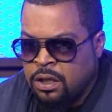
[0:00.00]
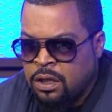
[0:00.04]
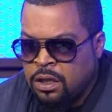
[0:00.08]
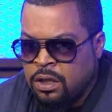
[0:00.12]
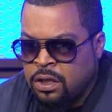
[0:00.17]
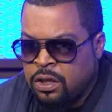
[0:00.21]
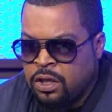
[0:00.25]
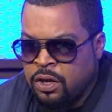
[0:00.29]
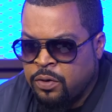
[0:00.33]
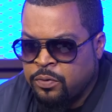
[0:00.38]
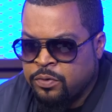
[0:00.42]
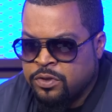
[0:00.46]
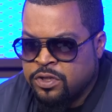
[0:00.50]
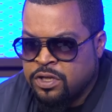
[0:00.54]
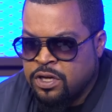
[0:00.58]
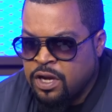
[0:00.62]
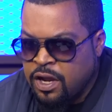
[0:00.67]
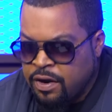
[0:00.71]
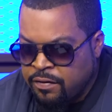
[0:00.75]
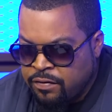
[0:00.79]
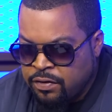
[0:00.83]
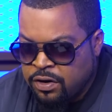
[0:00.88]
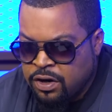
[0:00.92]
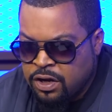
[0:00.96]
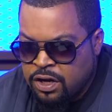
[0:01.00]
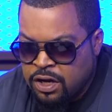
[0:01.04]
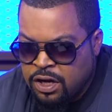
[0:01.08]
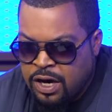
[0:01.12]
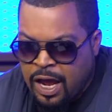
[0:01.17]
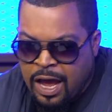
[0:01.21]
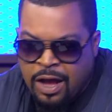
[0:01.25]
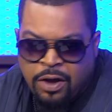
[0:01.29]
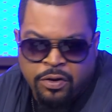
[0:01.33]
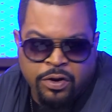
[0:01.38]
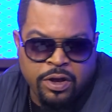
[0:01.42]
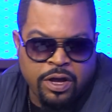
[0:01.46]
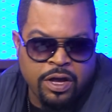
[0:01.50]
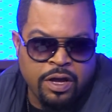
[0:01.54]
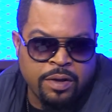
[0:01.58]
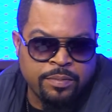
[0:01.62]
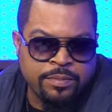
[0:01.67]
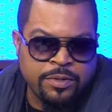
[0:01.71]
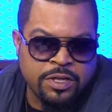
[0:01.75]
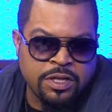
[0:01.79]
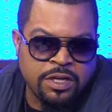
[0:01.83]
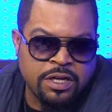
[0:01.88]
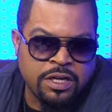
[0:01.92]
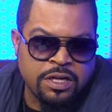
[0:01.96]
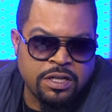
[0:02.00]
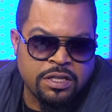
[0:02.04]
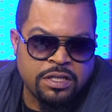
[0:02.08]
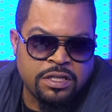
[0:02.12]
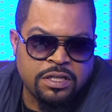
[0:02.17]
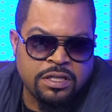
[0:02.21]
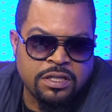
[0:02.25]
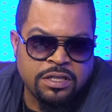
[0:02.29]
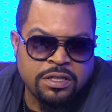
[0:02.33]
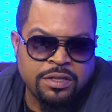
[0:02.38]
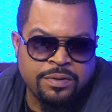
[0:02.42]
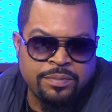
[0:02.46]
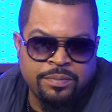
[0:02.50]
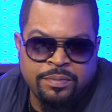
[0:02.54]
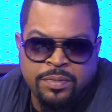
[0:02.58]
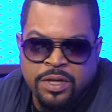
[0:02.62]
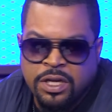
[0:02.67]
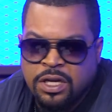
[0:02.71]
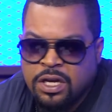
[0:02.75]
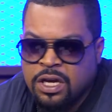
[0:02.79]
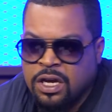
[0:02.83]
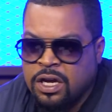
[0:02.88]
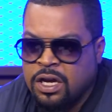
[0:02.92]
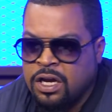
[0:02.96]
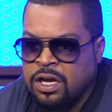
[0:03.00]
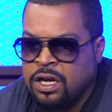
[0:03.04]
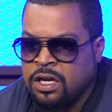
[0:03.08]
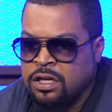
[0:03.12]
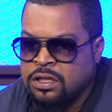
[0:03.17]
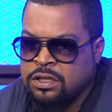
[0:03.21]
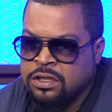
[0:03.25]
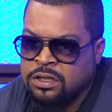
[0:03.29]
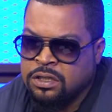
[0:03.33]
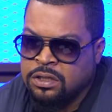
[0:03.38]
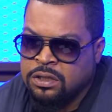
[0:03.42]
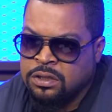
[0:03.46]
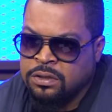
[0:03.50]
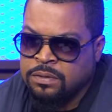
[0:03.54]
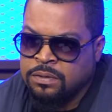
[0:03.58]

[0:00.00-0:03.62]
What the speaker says: there was never a good outcome to this, because